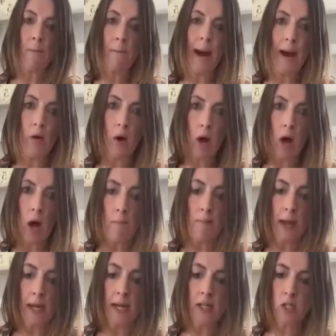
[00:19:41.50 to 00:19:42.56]
about a
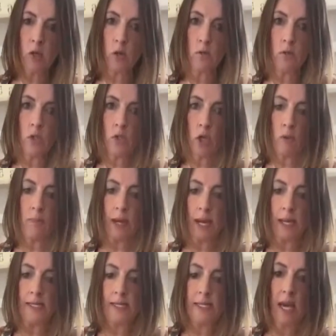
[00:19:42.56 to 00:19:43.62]
minute to 2
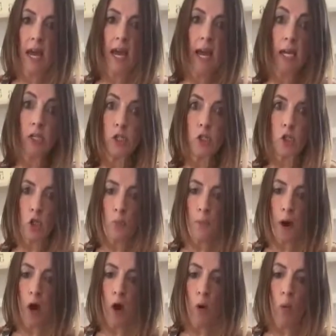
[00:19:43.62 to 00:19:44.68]
minutes in a super
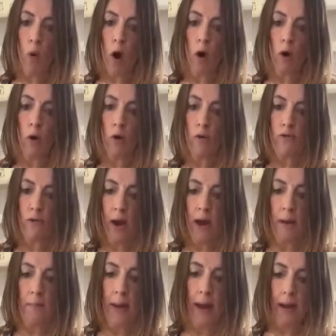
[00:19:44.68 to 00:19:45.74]
hot wok or
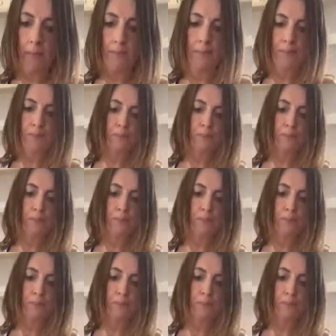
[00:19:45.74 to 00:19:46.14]
frying pan.